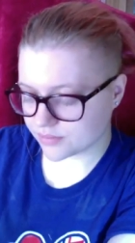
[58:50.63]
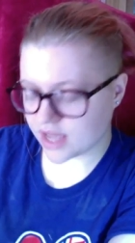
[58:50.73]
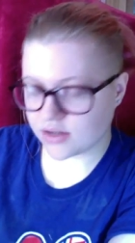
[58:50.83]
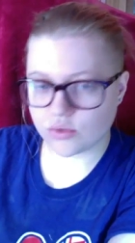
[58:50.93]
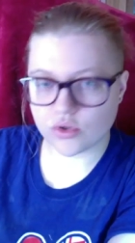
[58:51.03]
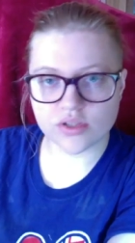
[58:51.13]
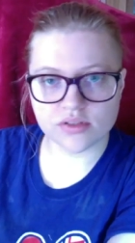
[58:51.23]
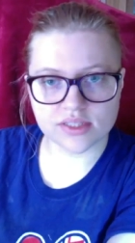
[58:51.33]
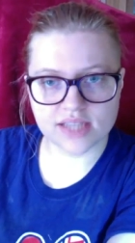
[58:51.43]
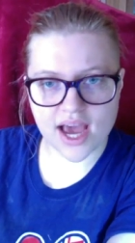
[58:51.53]
And you
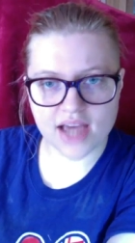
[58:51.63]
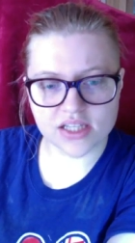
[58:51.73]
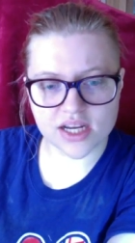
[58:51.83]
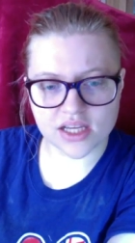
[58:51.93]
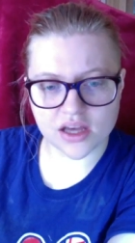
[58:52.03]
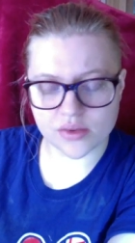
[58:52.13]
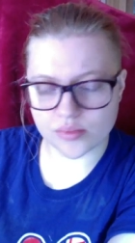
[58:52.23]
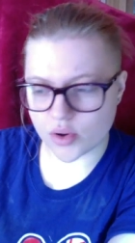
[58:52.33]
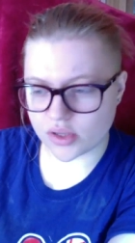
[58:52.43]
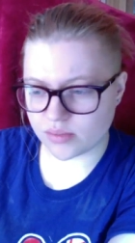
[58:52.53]
couldn't catch any other
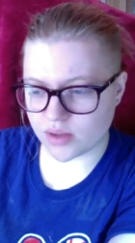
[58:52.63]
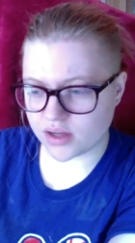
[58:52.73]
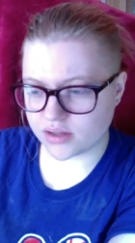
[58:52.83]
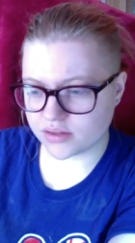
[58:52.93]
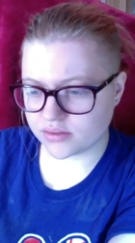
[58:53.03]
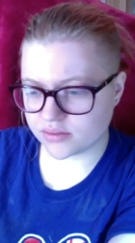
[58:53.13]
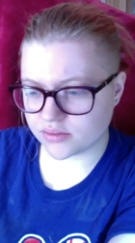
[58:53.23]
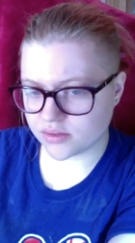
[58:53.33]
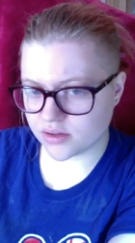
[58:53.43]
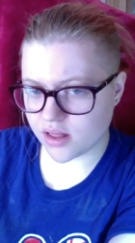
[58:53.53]
Pokemon
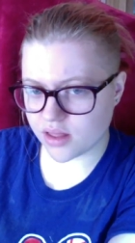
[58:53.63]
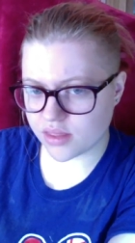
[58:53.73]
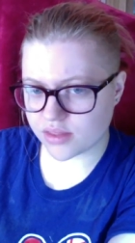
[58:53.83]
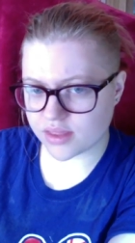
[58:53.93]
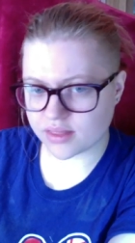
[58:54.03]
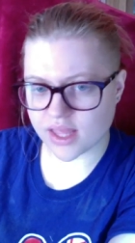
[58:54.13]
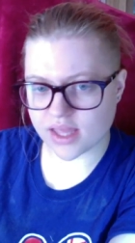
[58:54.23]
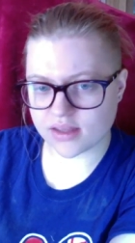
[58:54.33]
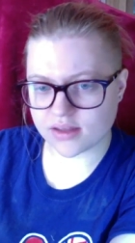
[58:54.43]
other than, like,